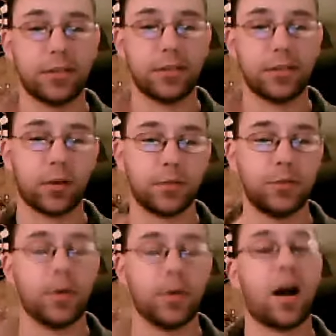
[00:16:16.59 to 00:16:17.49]
so
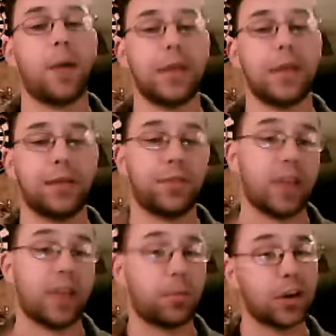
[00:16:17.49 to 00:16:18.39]
to accommodate for
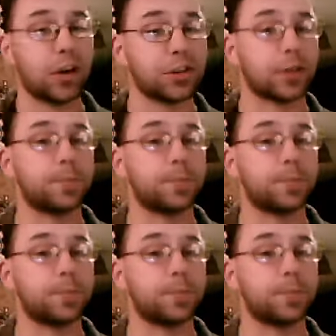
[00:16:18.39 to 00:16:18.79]
that pressure.